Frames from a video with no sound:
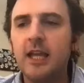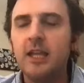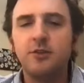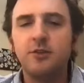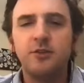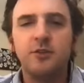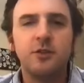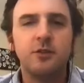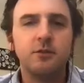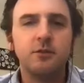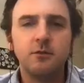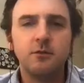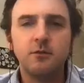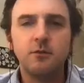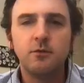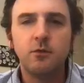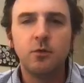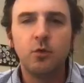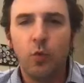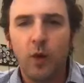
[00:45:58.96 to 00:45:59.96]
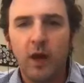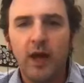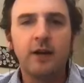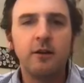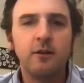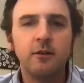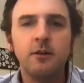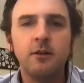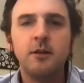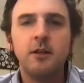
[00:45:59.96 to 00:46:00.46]
aged
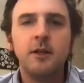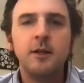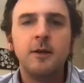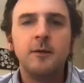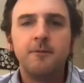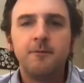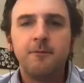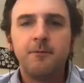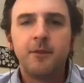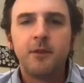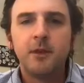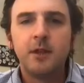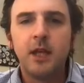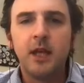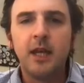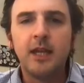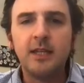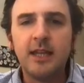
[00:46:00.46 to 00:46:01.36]
well. Yeah.